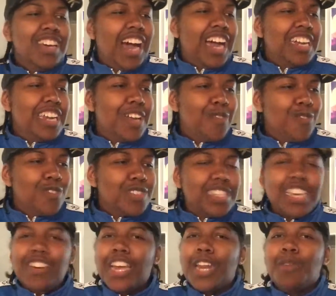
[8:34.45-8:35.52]
I never
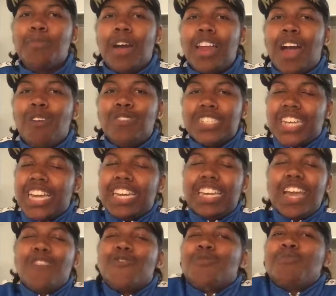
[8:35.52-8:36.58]
tell anybody I wish I
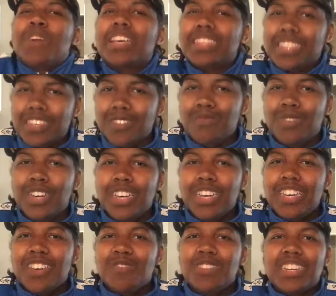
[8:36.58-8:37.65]
never met them,
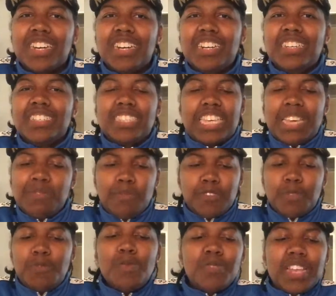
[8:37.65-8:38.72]
because even
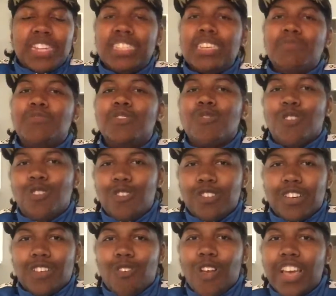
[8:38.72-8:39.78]
for the people that did me
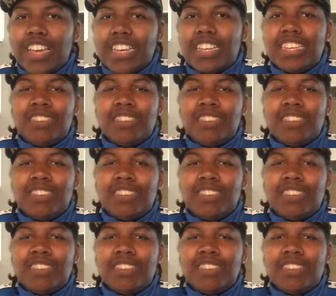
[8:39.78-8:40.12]
wrong, right?